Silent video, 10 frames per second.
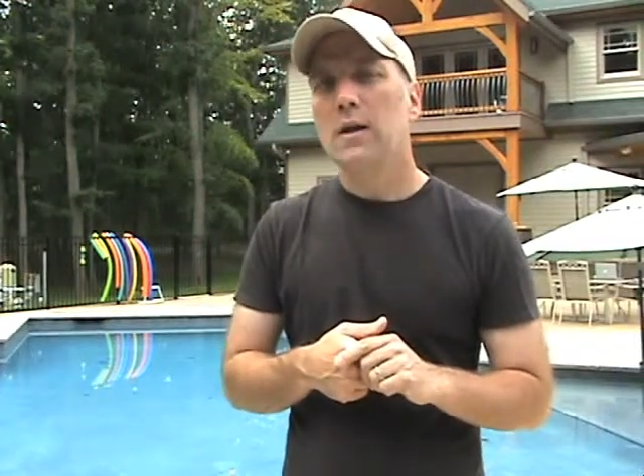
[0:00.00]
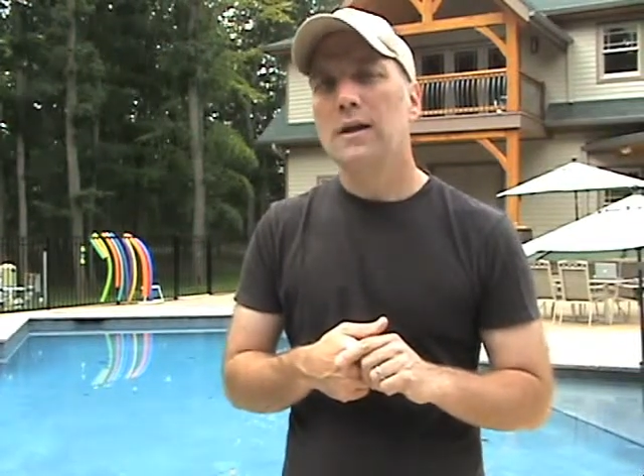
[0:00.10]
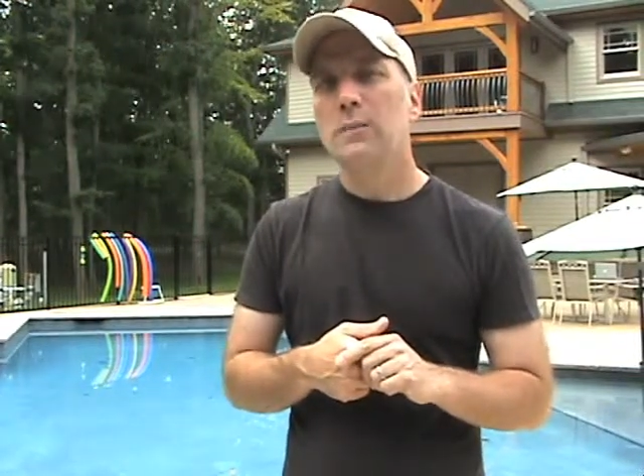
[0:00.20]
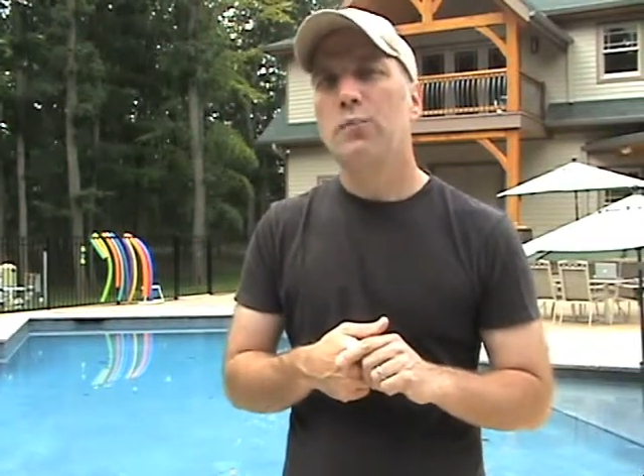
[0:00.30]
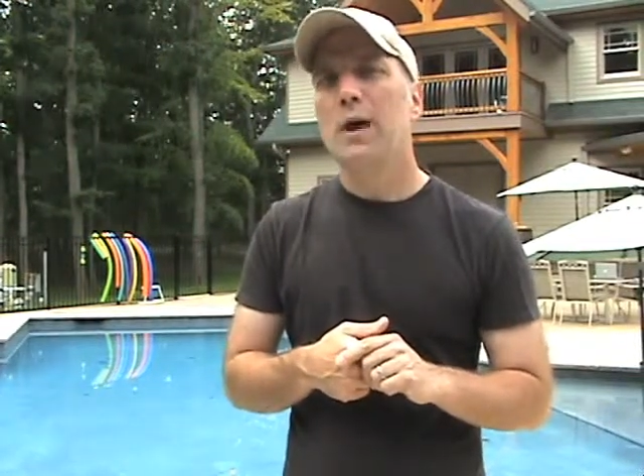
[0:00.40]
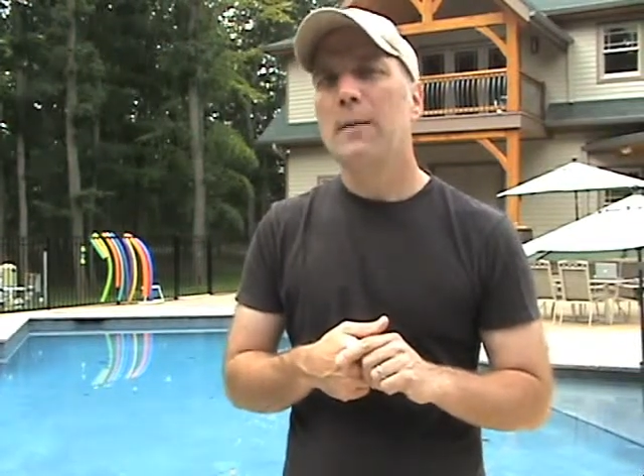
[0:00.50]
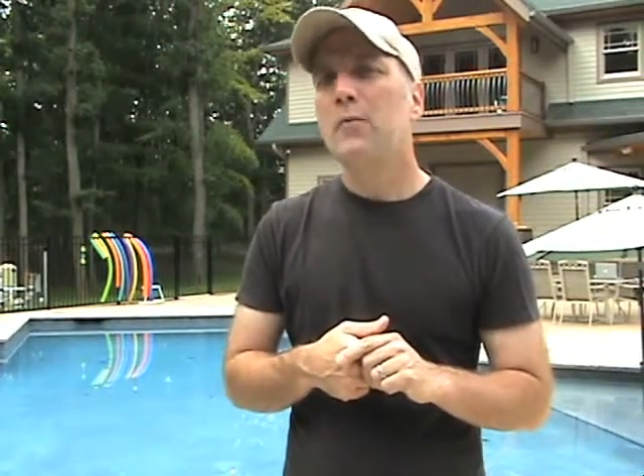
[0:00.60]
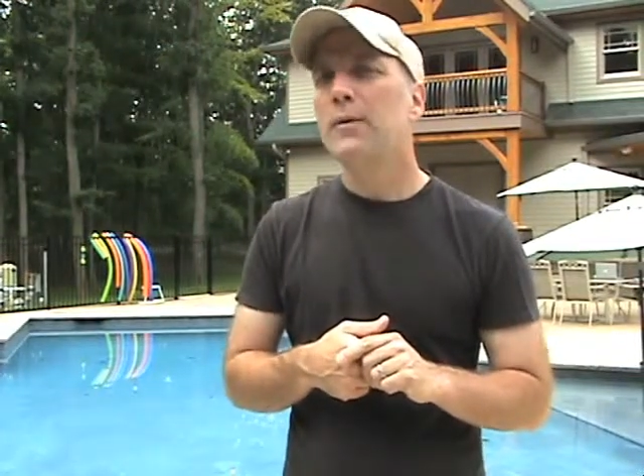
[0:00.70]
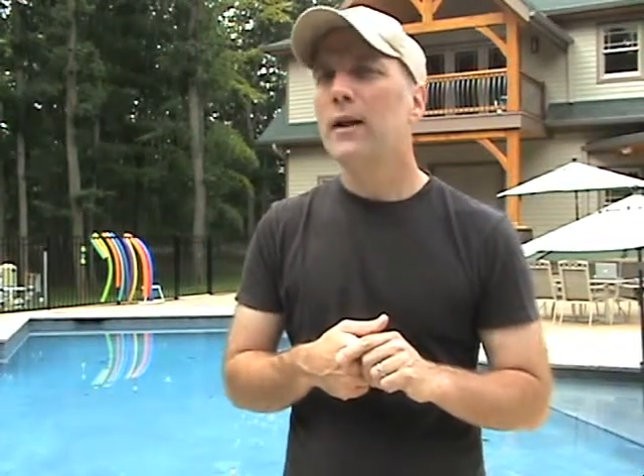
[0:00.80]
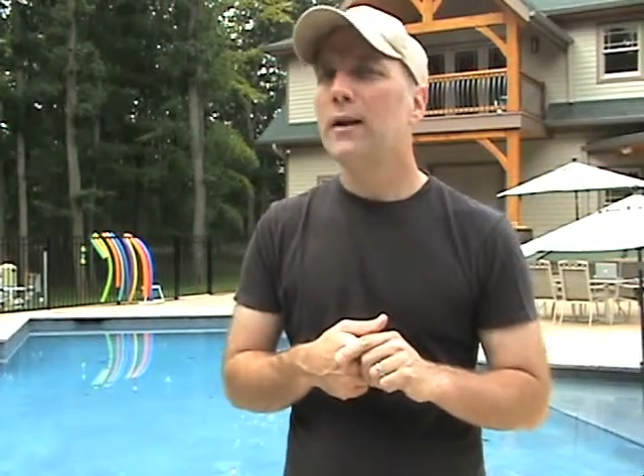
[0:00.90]
it's
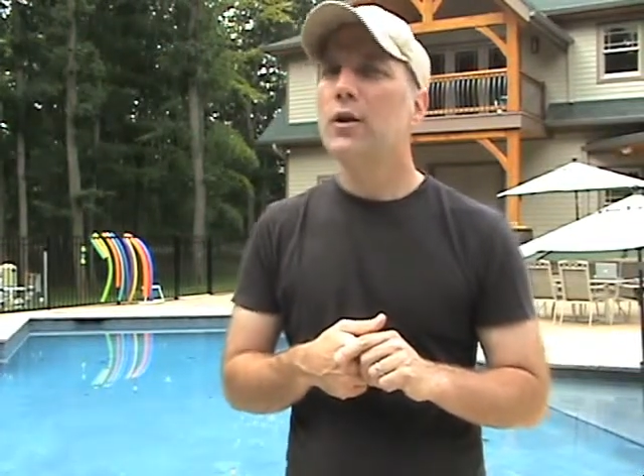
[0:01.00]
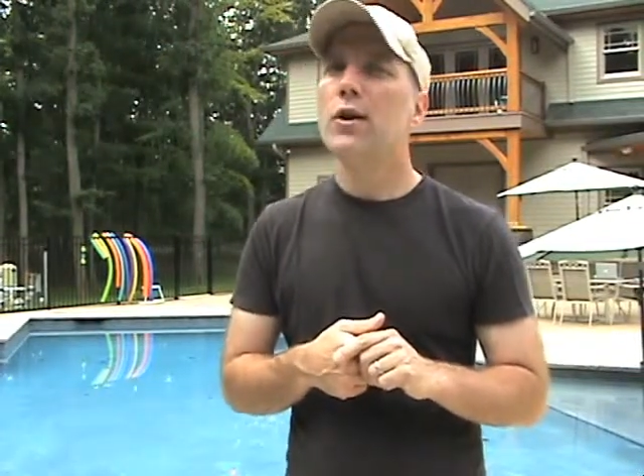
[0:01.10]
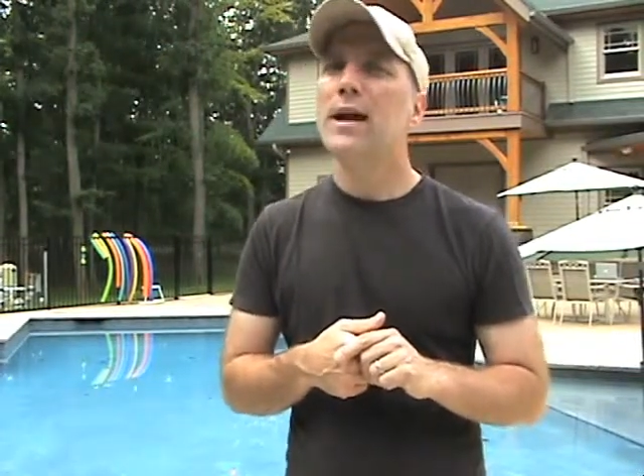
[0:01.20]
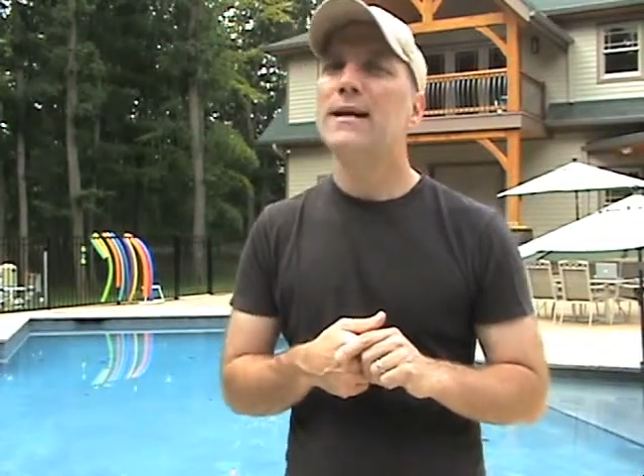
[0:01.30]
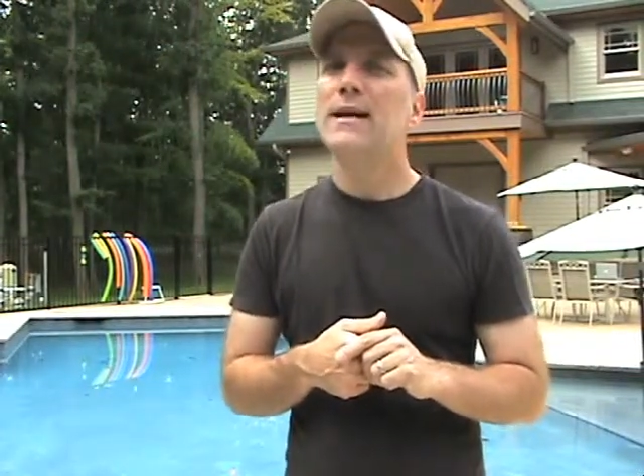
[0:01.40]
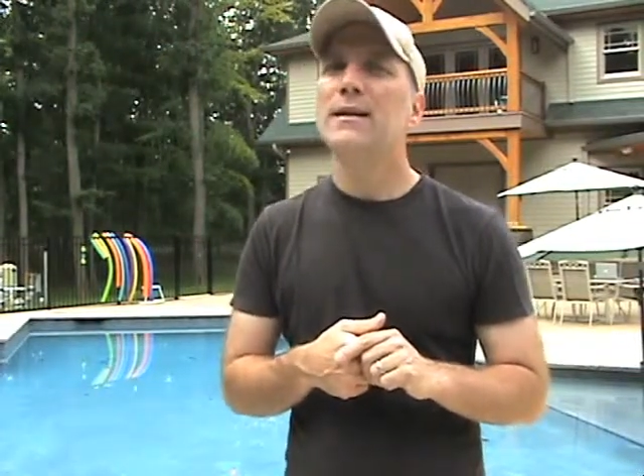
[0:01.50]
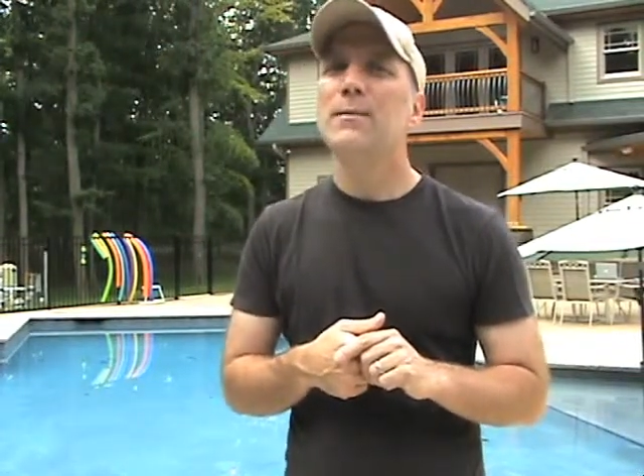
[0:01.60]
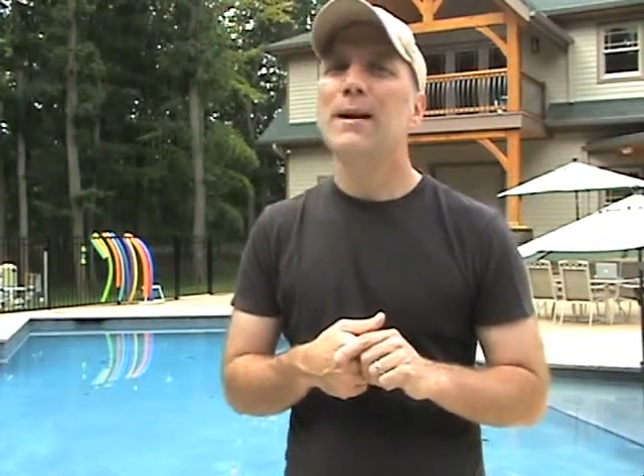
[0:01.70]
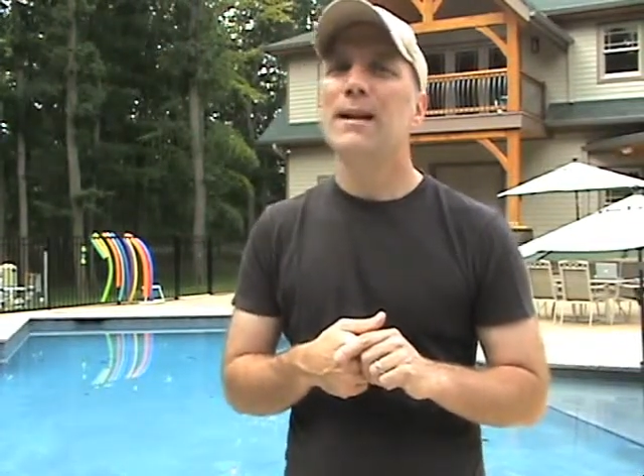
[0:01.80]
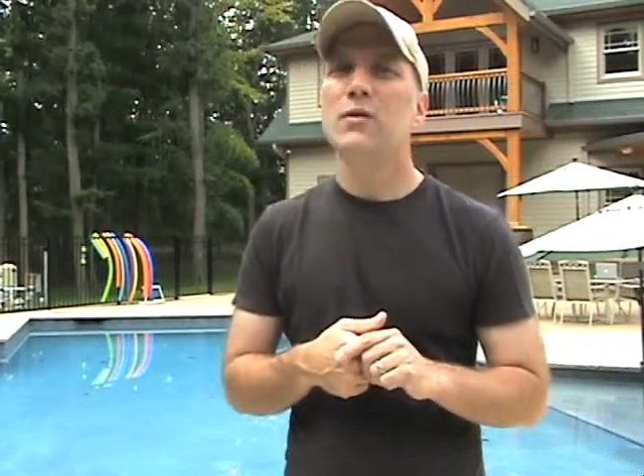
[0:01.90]
probably not a good idea to
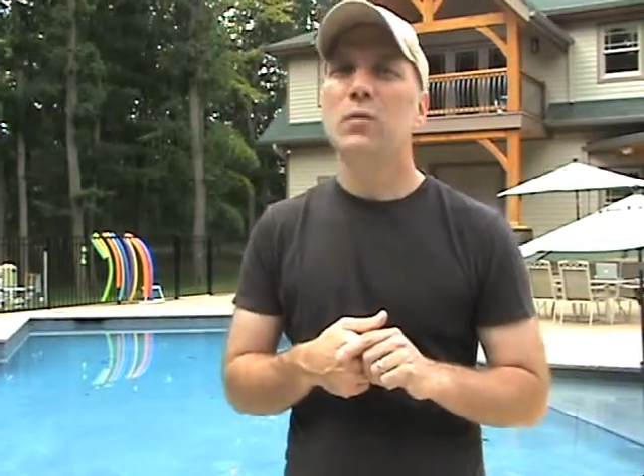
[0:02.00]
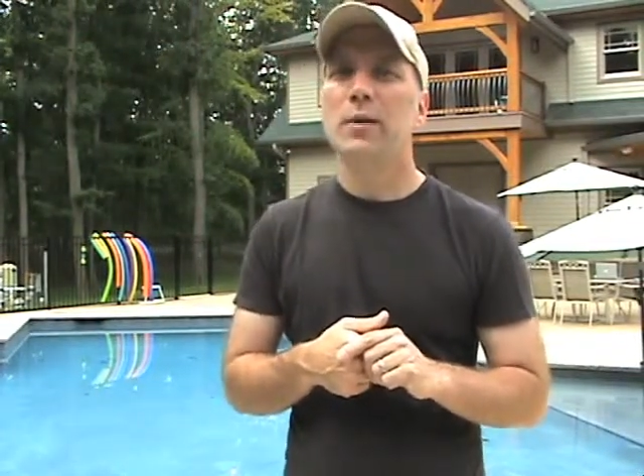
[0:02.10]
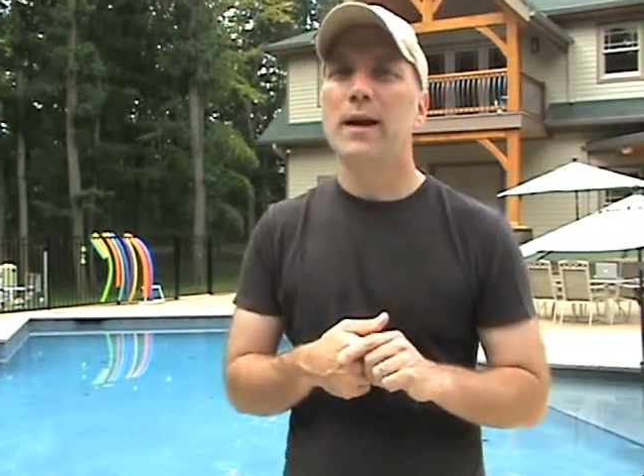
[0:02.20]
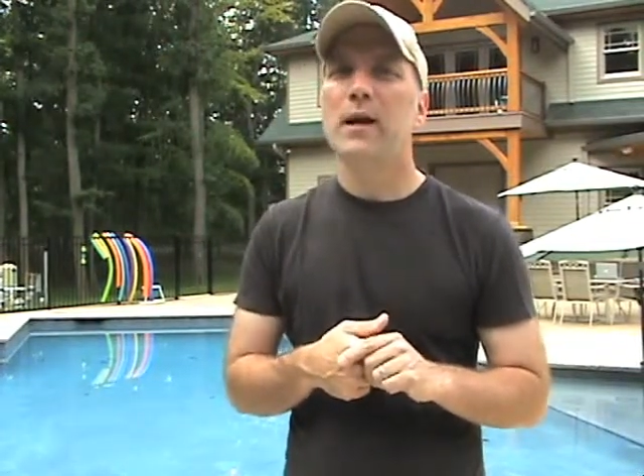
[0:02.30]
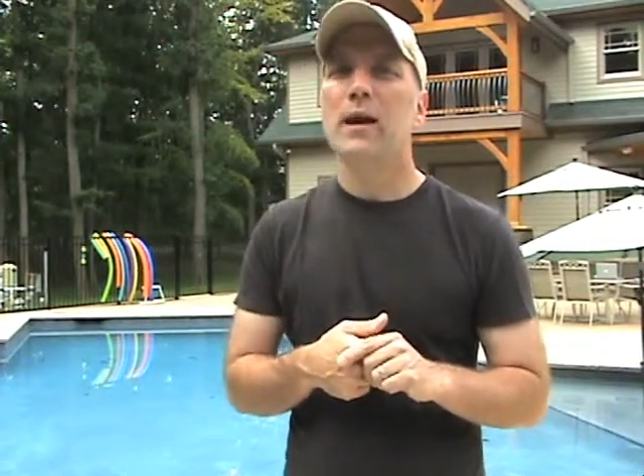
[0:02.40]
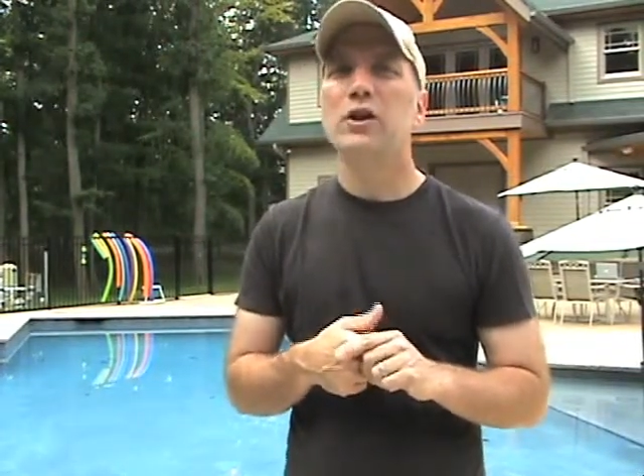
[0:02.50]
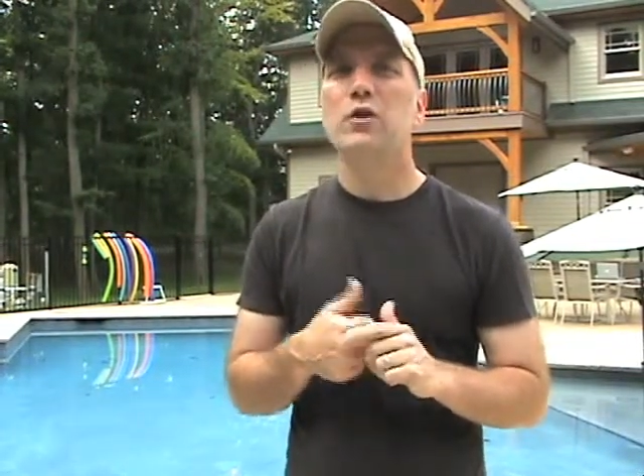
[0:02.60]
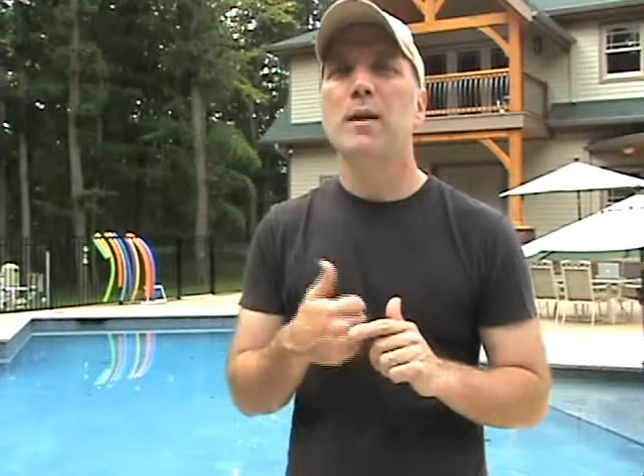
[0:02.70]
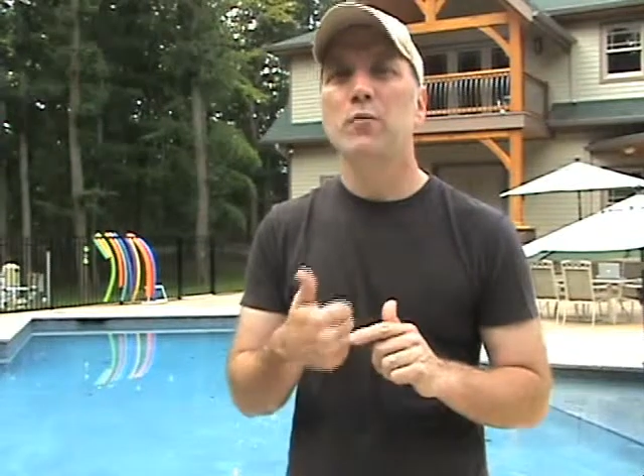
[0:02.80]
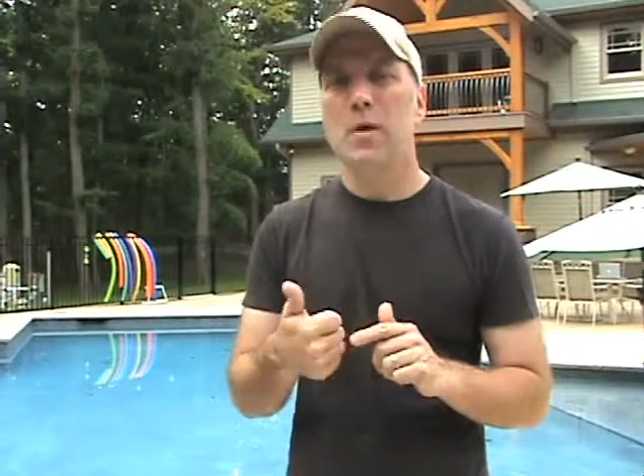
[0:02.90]
make this repair, as
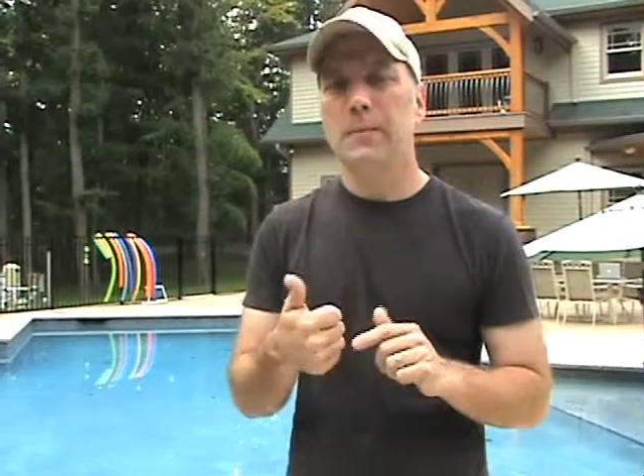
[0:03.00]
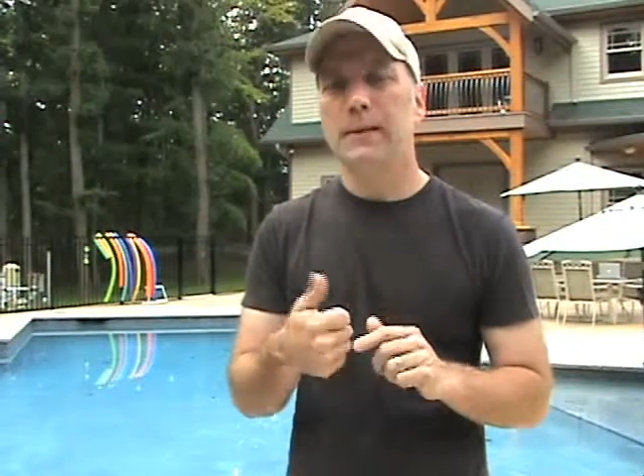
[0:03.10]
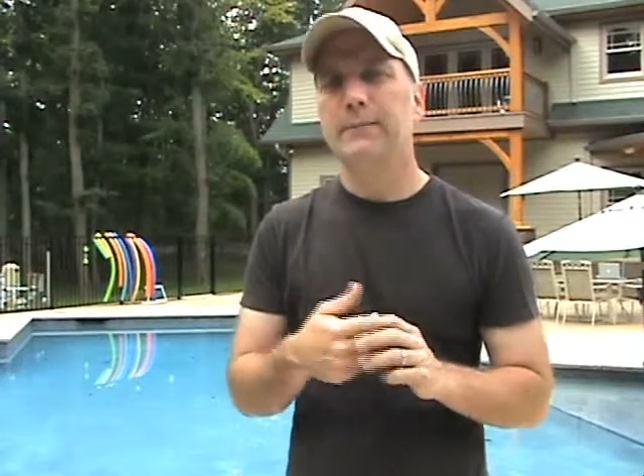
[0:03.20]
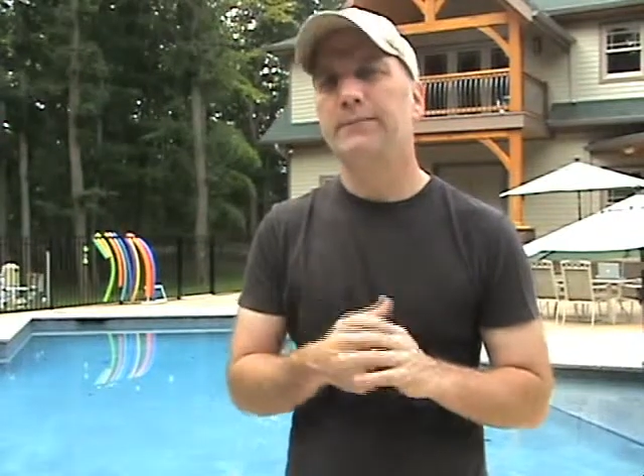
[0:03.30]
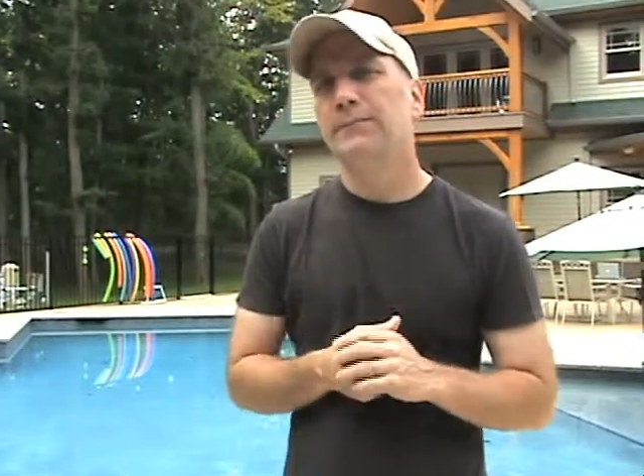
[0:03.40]
you may rip it.